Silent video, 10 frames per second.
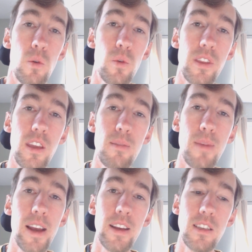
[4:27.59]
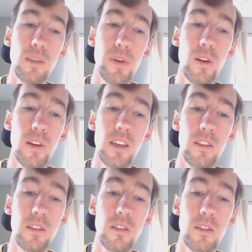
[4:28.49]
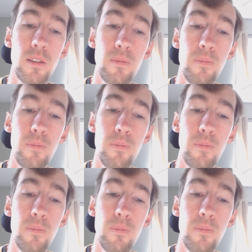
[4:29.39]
within my experience,